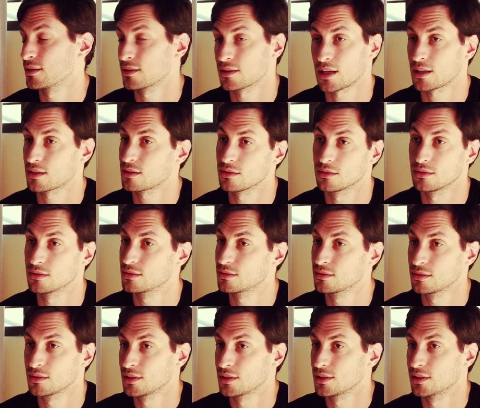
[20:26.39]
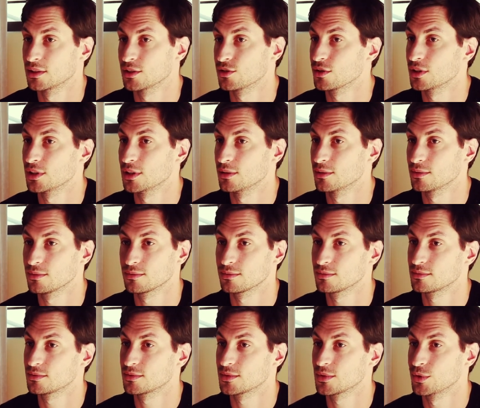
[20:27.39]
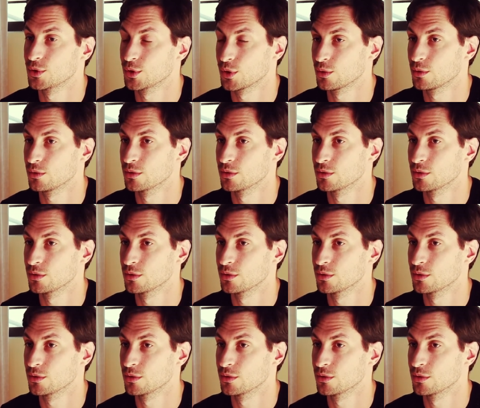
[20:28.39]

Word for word: that could literally, you know,